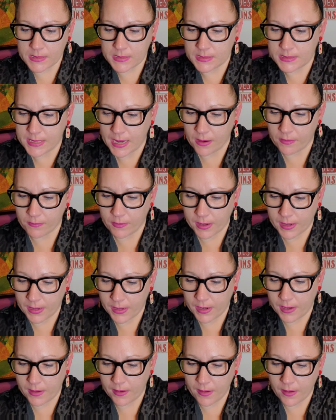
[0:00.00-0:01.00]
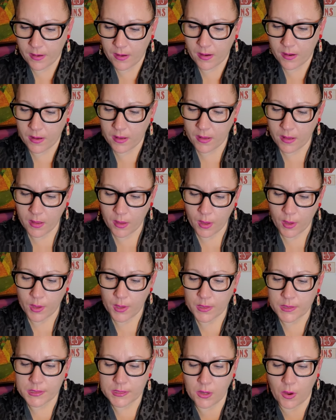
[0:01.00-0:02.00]
set right here.
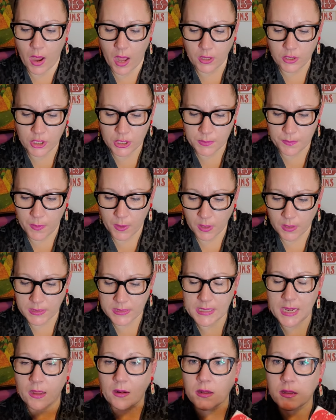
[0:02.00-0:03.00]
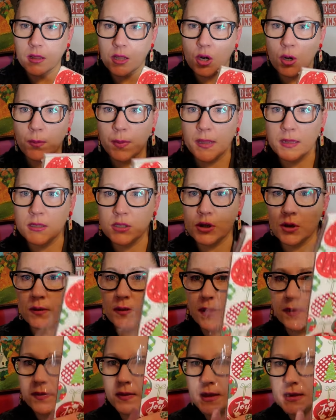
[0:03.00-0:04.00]
So I'll just pull it down a little bit so
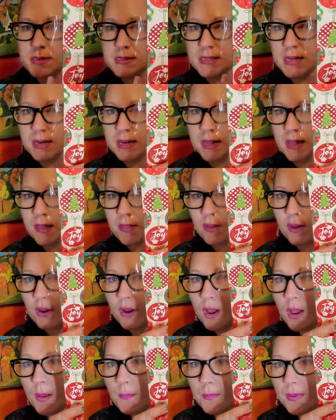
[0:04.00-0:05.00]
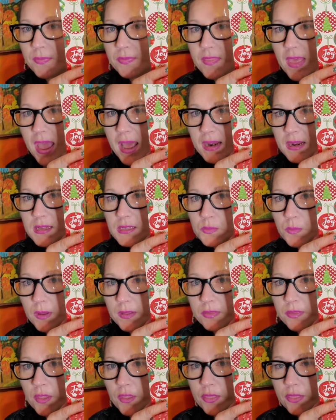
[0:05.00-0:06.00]
that they stay together. But that is
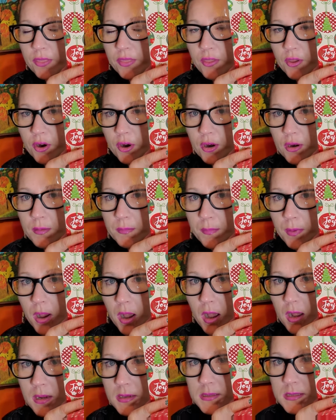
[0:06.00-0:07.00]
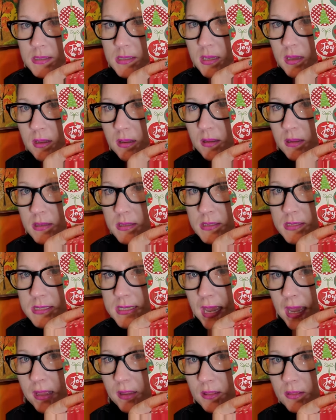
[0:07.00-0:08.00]
what the third box
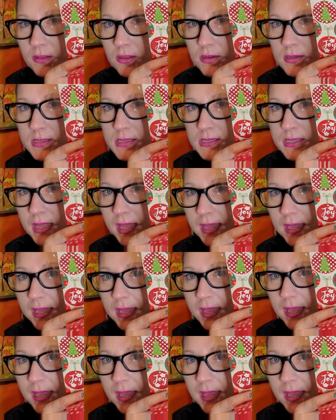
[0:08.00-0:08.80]
set looks like